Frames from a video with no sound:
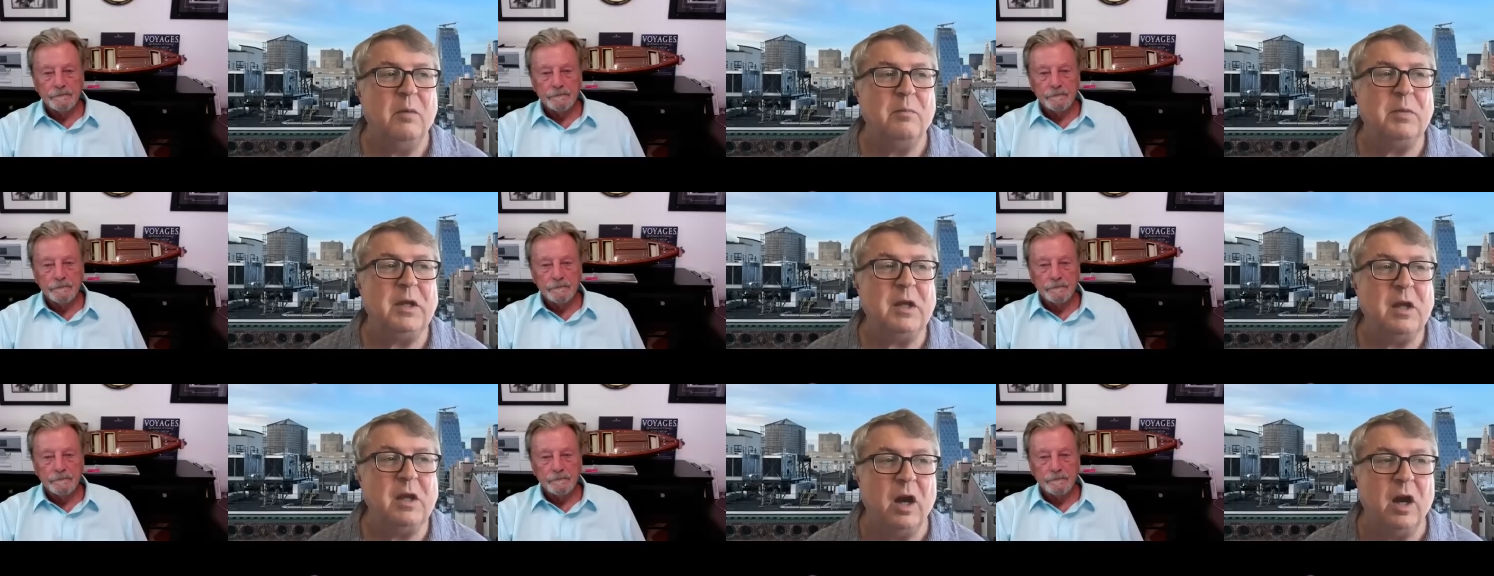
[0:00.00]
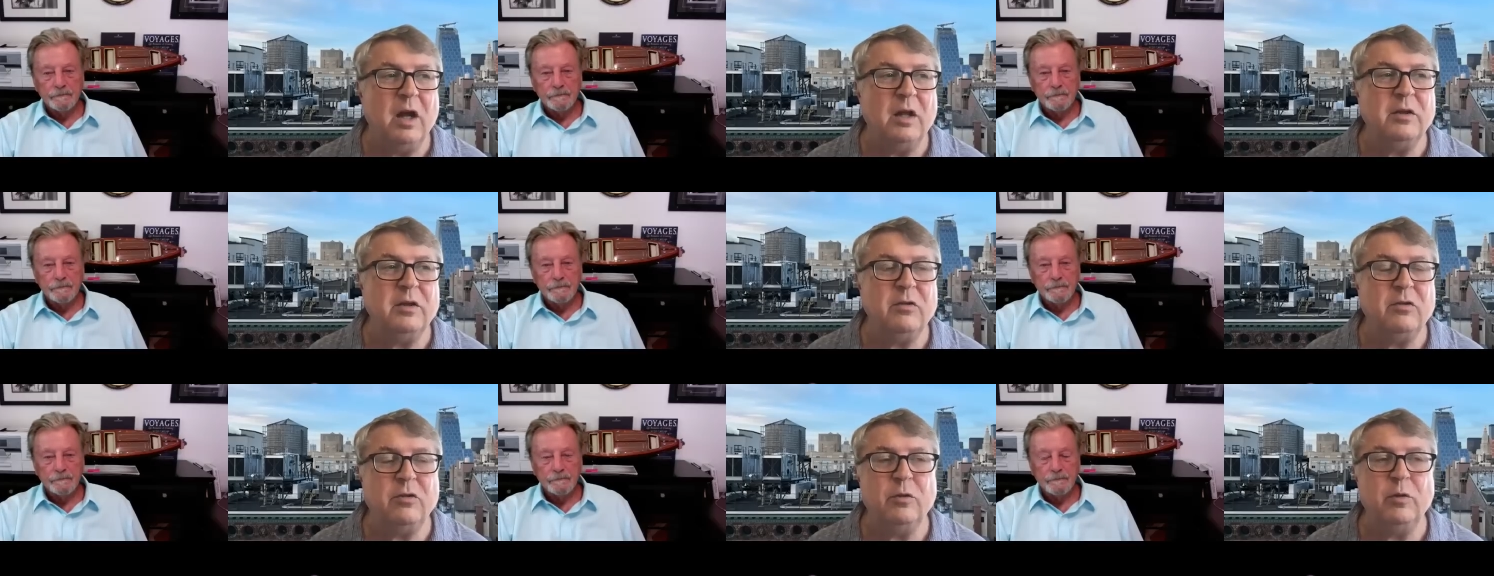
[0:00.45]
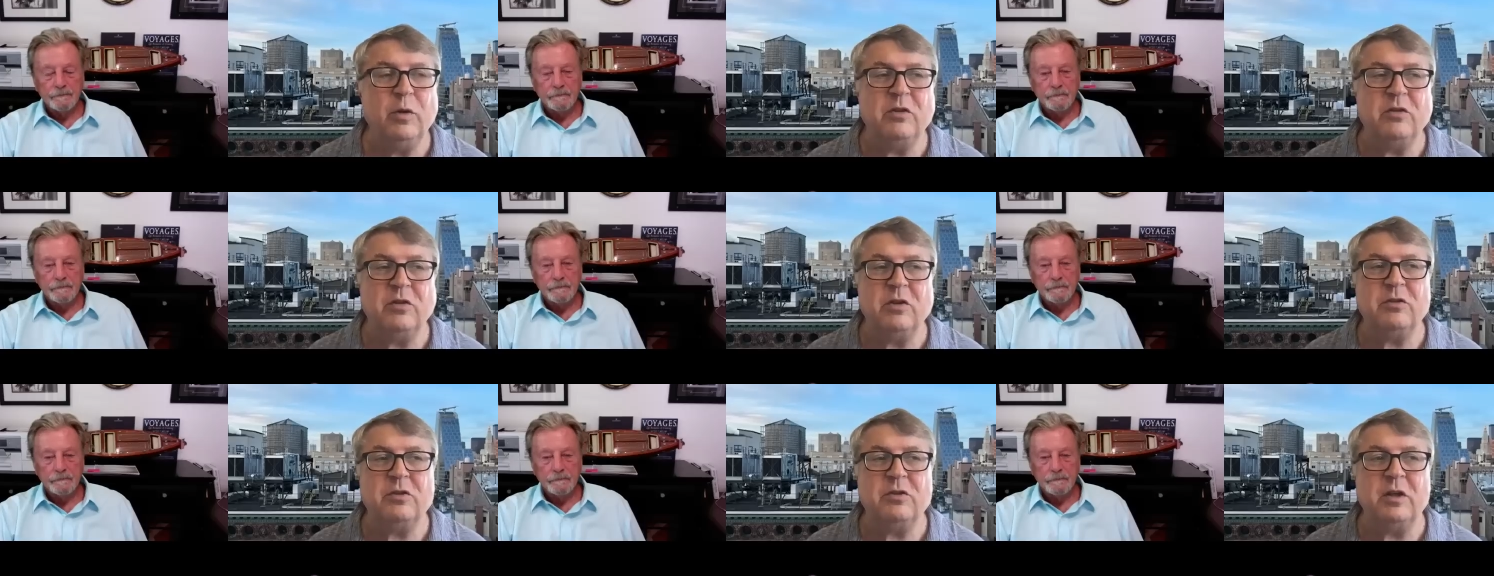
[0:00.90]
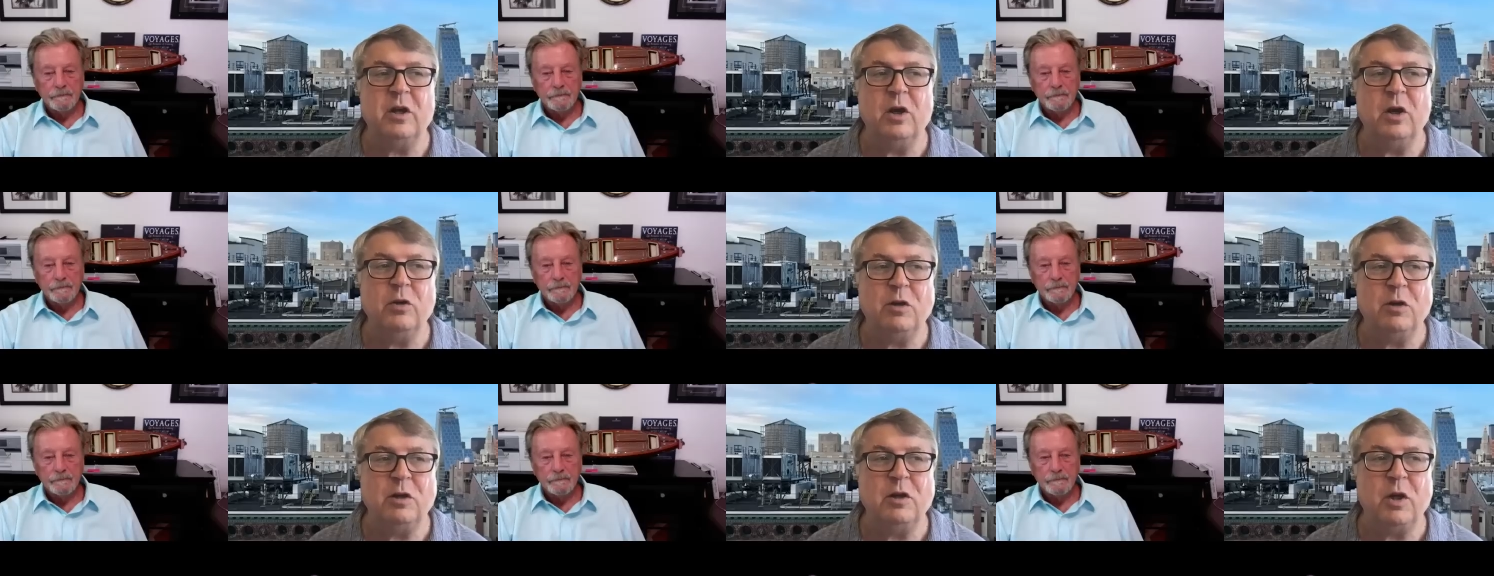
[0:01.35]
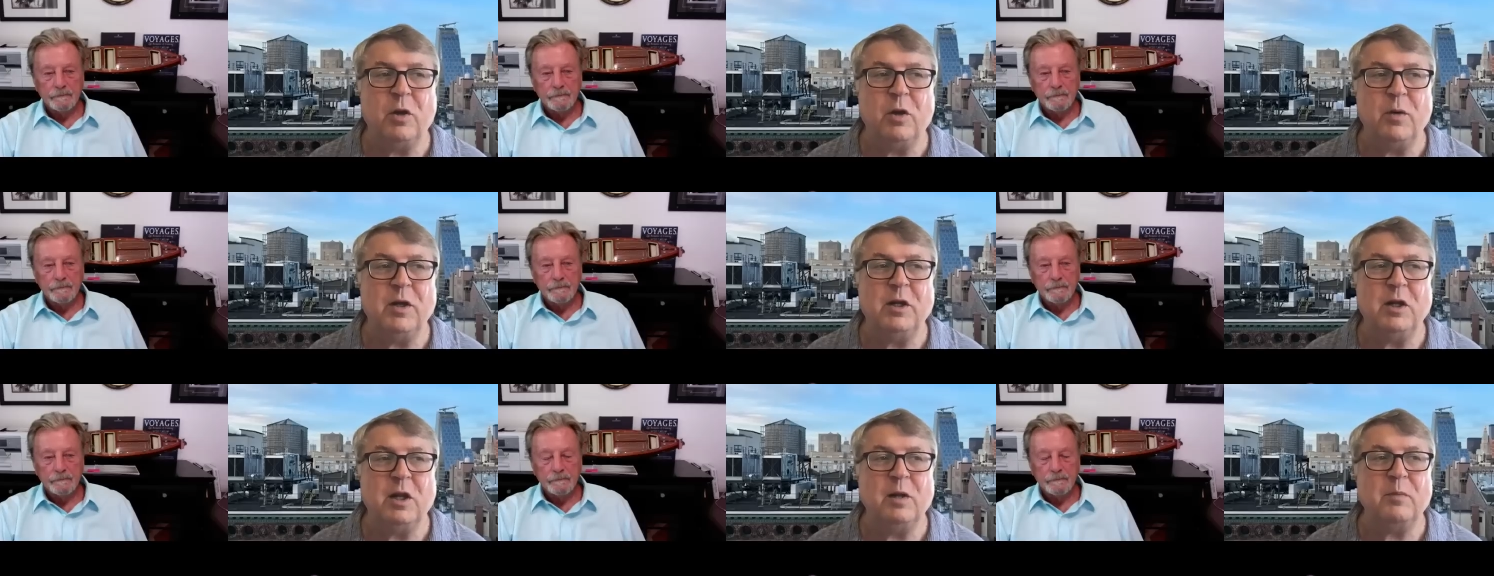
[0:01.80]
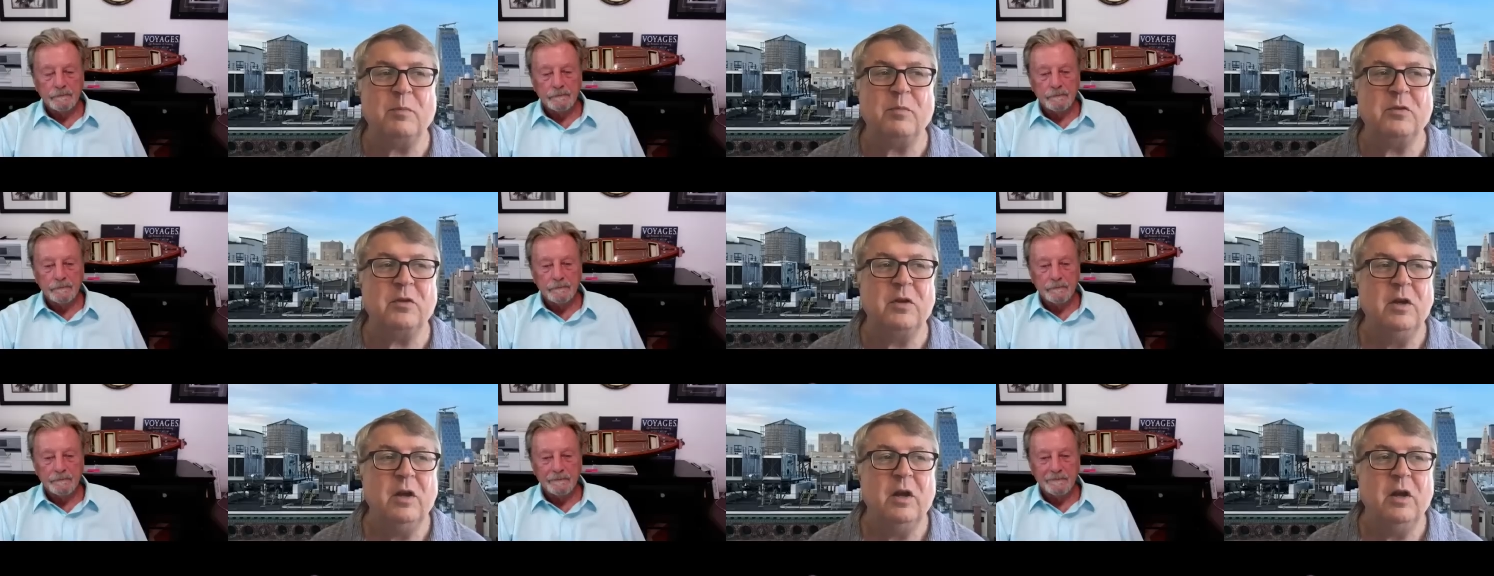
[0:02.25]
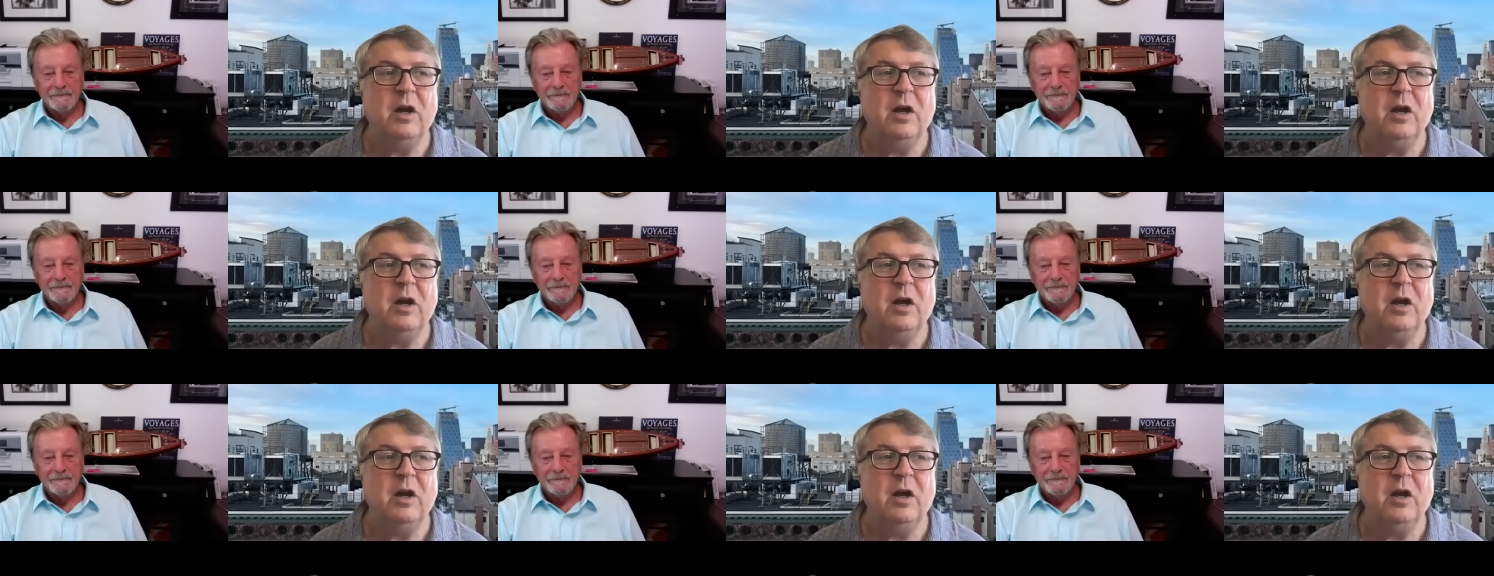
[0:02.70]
Speaker 1: beyond the two existing ocean-going ships,